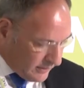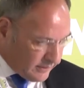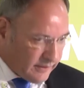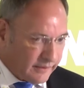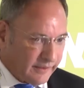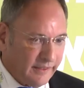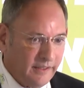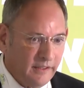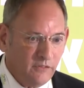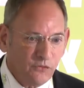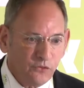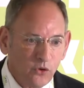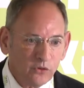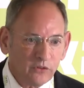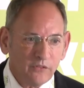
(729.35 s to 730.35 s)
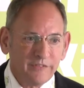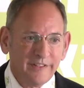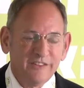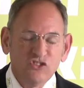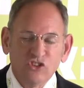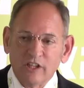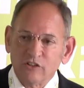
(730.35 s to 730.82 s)
that in front of the
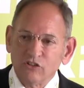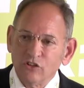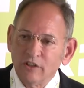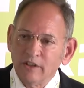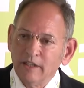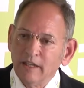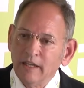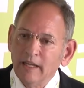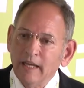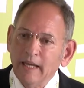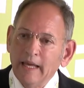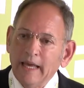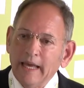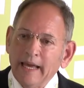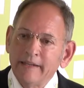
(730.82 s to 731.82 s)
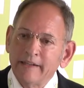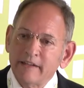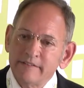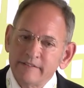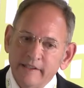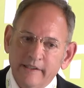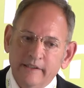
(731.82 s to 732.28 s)
judge. And I
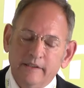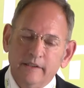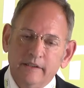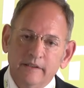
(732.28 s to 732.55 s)
think